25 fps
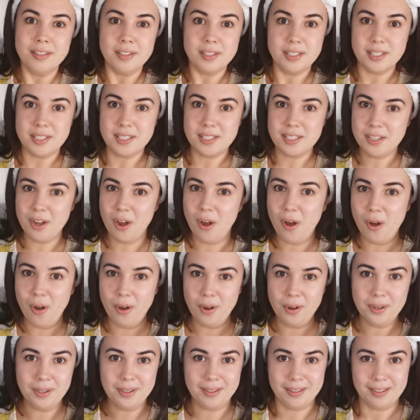
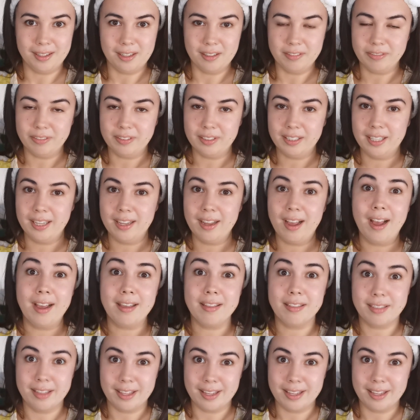so lovely. I